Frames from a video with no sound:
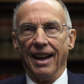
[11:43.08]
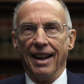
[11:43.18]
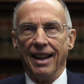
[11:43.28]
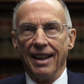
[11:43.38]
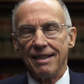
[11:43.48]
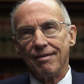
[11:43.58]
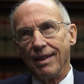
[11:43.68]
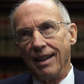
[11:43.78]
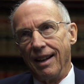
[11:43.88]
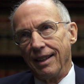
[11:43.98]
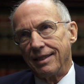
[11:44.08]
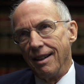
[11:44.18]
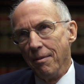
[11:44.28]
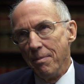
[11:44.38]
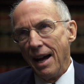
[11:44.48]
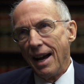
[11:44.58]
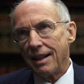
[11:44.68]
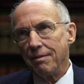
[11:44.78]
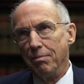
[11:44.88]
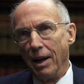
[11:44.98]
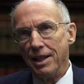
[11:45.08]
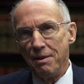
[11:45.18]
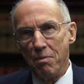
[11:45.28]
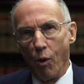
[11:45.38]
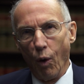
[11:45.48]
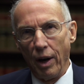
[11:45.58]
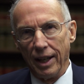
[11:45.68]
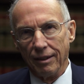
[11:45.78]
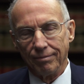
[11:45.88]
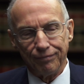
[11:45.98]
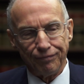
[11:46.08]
and I'd come back Monday morning